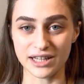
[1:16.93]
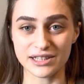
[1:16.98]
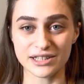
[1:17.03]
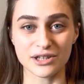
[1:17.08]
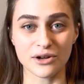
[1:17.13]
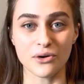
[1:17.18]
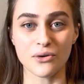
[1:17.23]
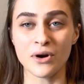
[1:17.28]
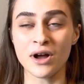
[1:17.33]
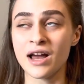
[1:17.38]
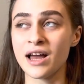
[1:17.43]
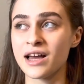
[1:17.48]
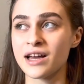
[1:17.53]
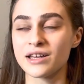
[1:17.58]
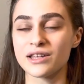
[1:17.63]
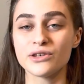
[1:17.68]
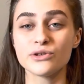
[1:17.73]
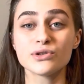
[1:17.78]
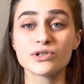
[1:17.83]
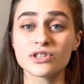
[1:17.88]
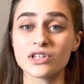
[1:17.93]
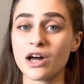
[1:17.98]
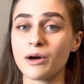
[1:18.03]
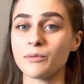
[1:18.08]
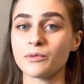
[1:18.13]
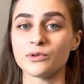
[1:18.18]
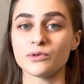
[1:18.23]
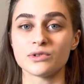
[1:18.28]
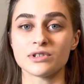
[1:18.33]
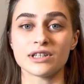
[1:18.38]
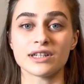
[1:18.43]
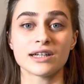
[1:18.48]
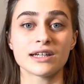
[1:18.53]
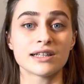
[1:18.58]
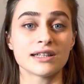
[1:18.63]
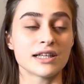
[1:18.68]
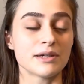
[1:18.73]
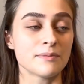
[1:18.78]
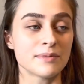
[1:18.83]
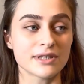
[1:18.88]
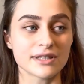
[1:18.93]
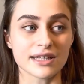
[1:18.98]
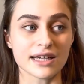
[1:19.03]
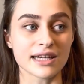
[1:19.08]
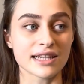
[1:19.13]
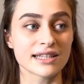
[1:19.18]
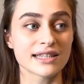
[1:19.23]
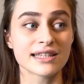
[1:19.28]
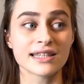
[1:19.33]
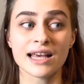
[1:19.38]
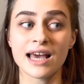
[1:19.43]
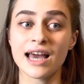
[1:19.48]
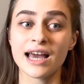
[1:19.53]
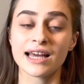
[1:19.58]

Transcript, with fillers: So you stop losing lipsticks,